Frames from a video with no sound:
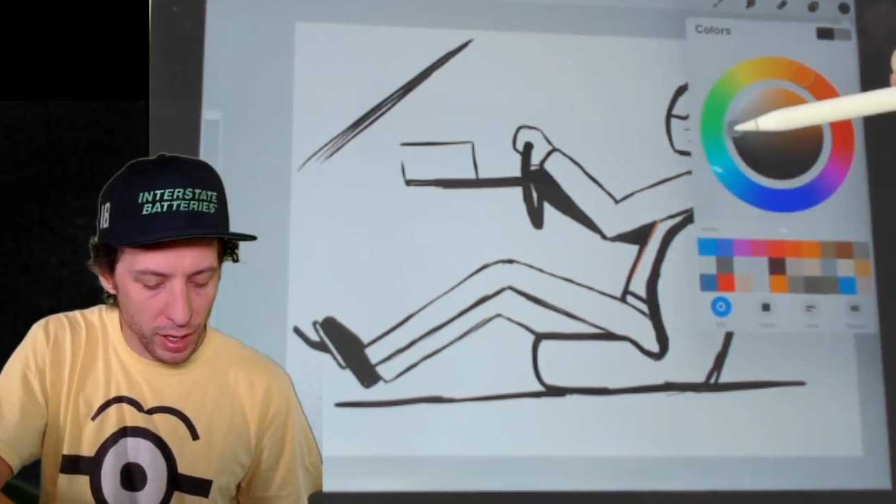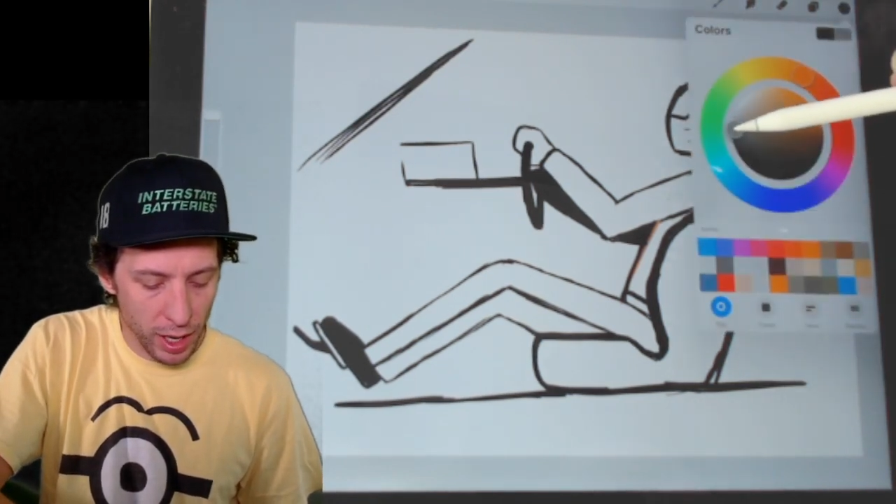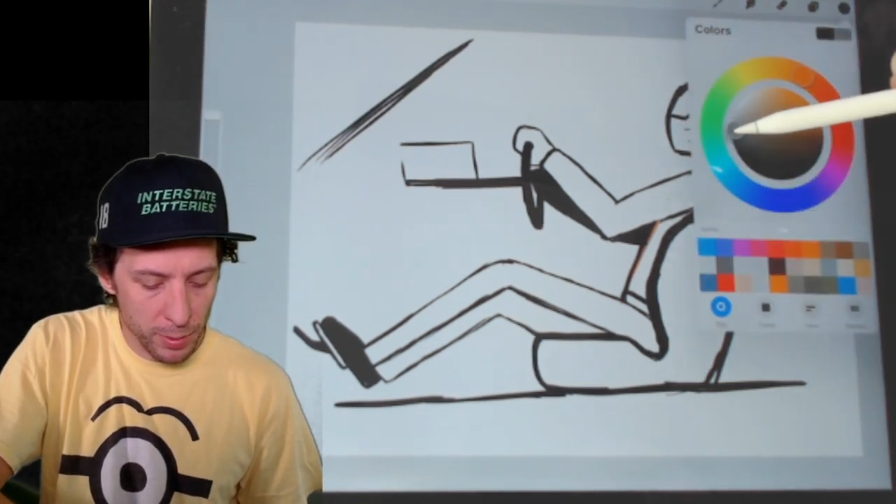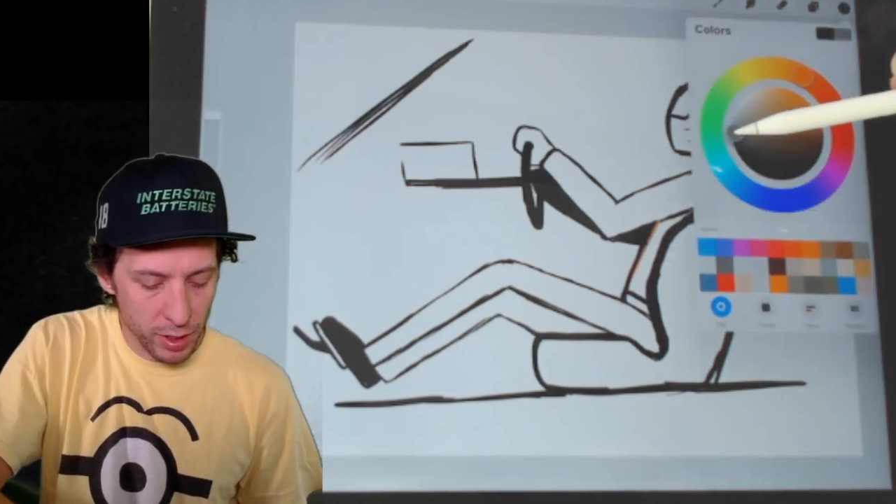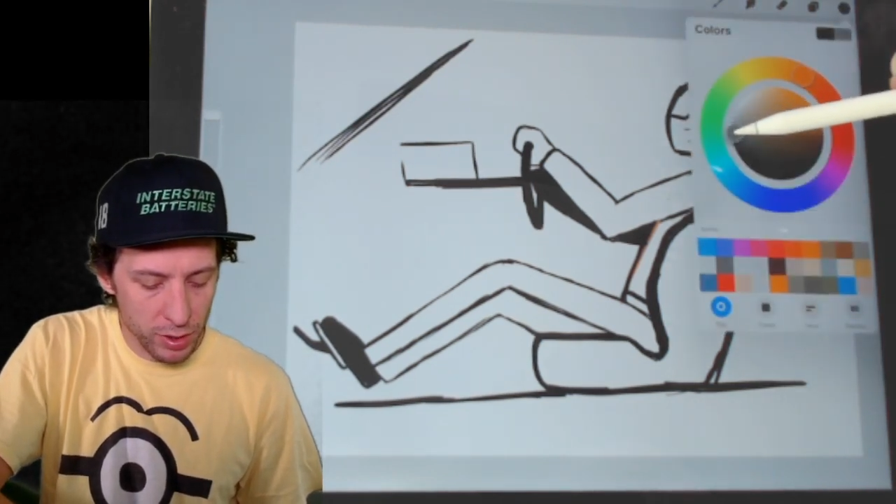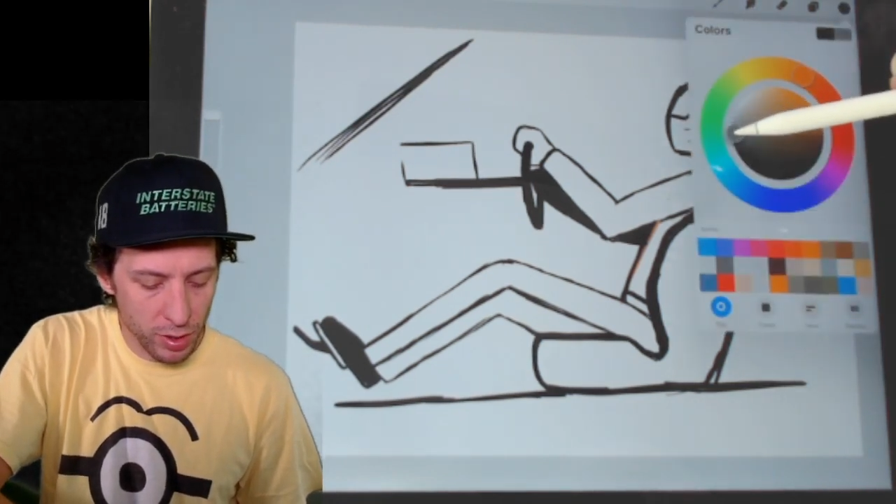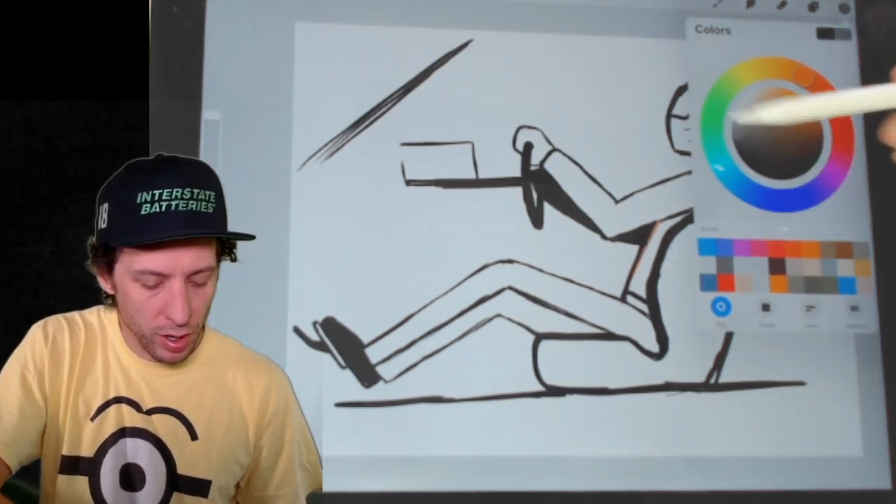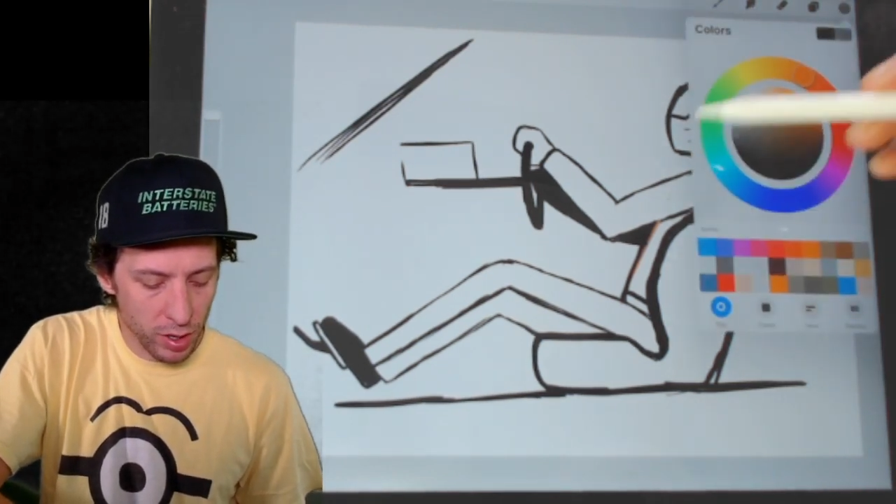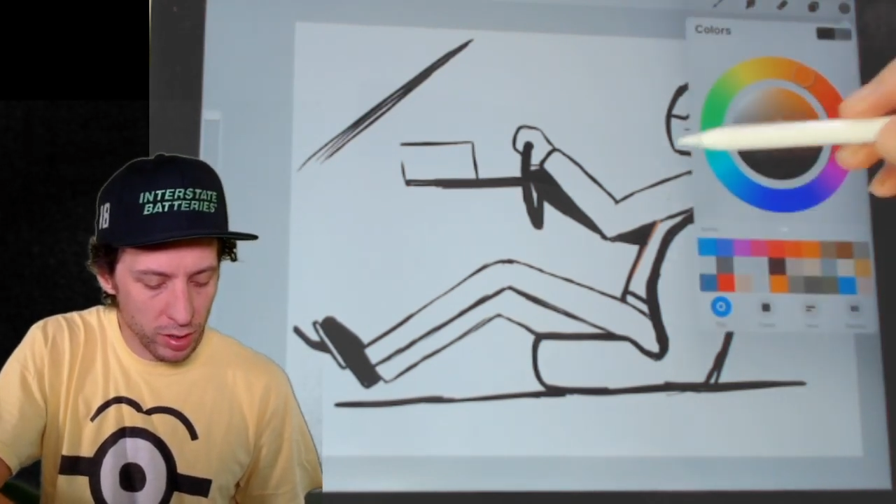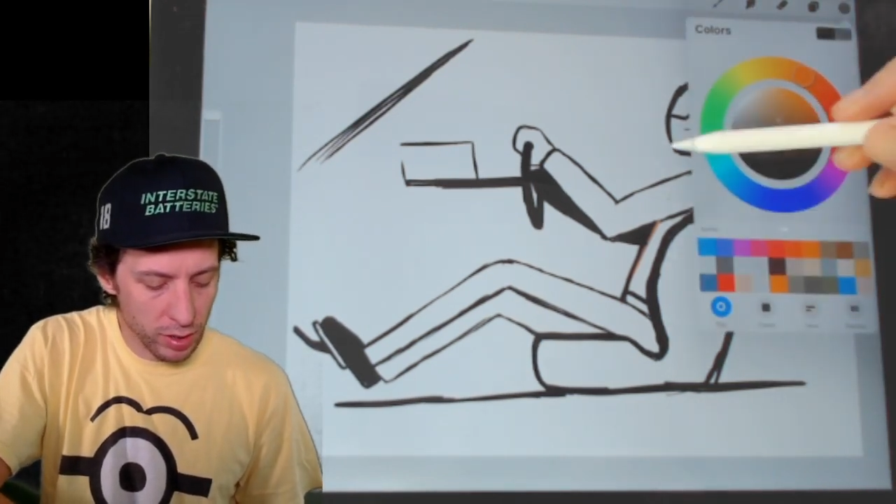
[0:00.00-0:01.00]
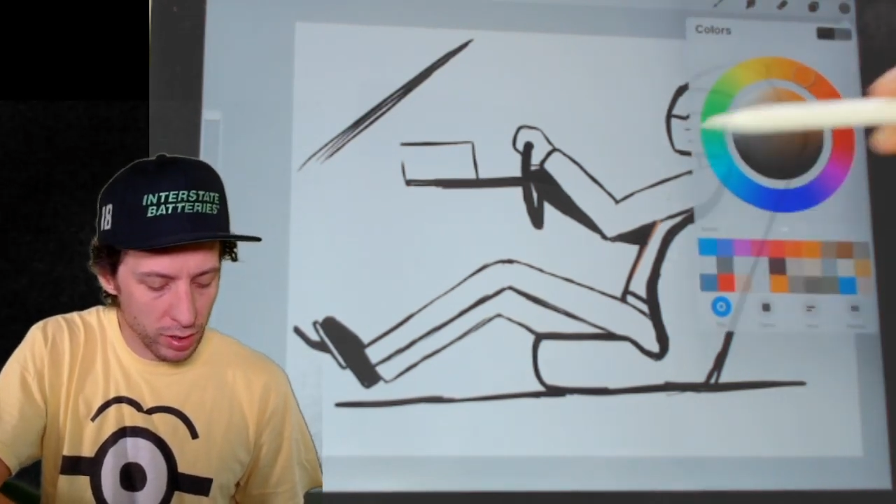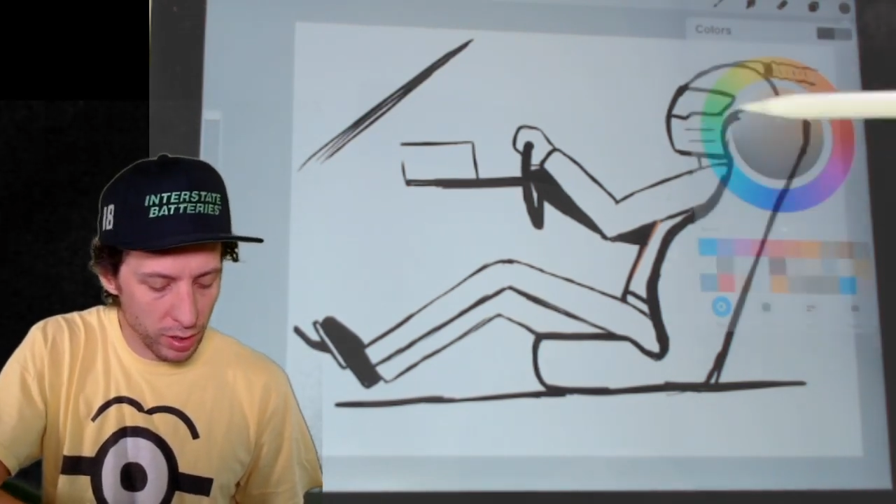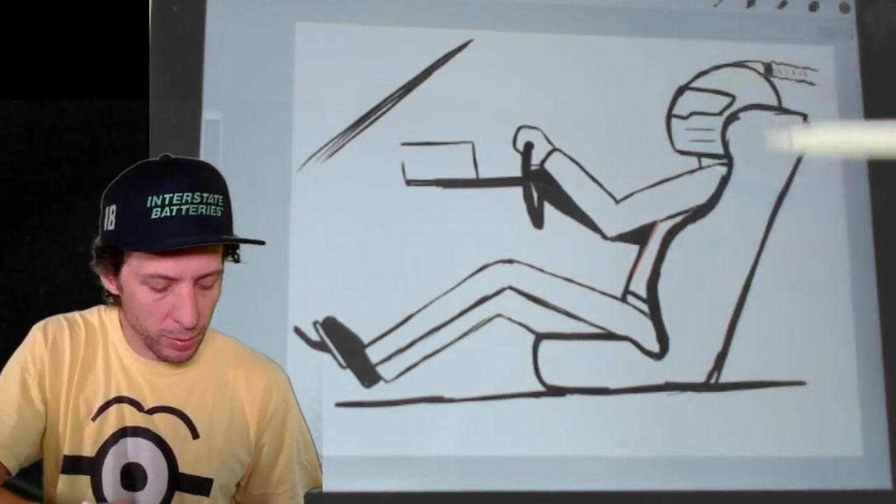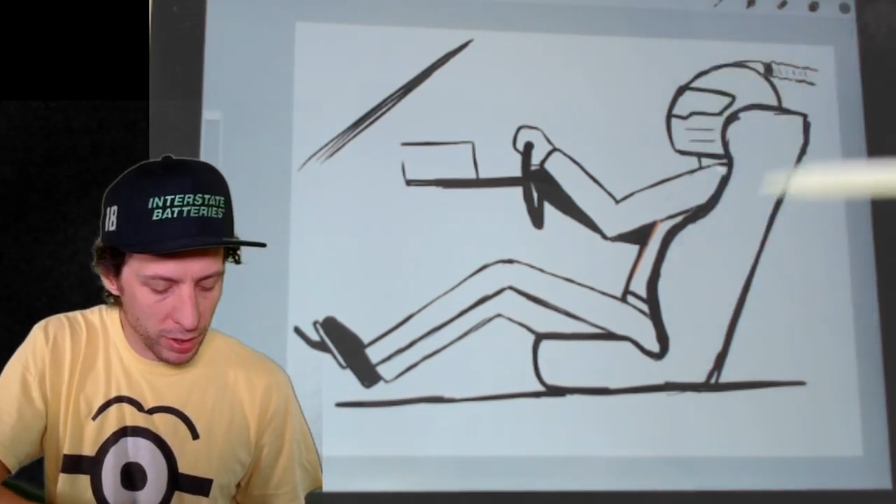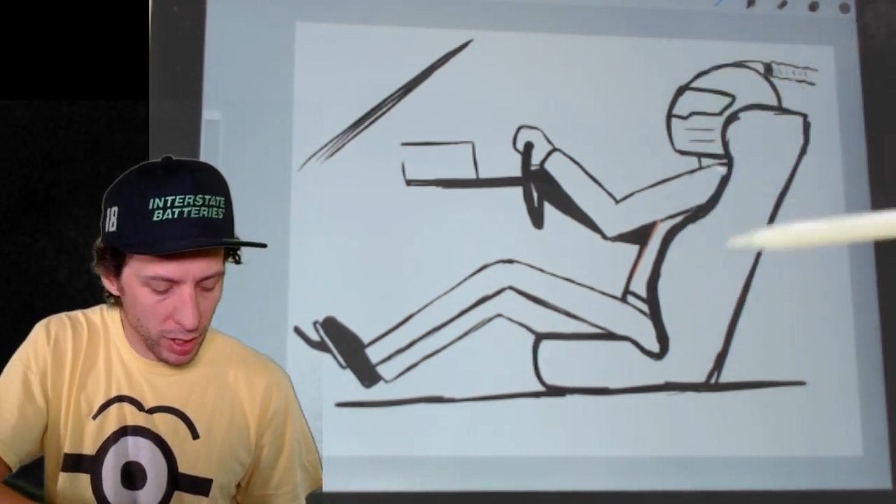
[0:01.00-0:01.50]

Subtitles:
I'm going to